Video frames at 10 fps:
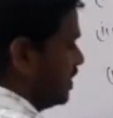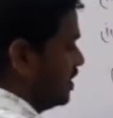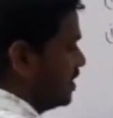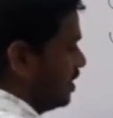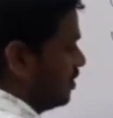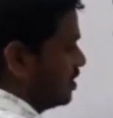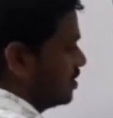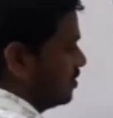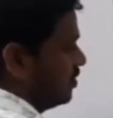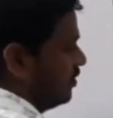z is equals
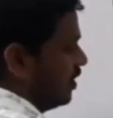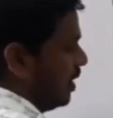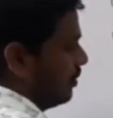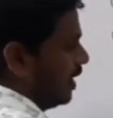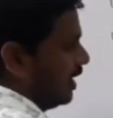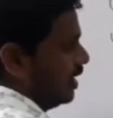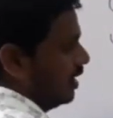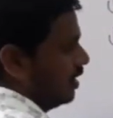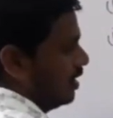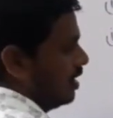to, I am
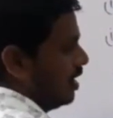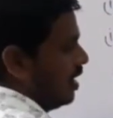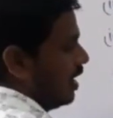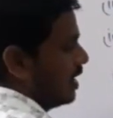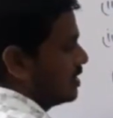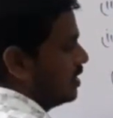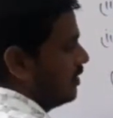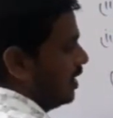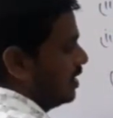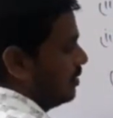writing x
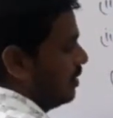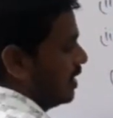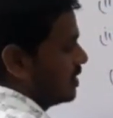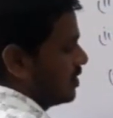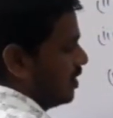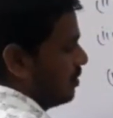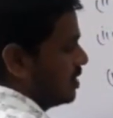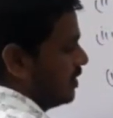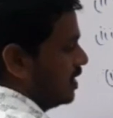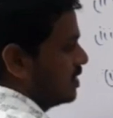divided by x square
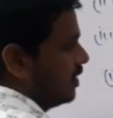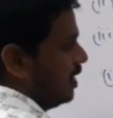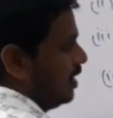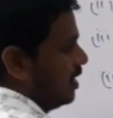plus y square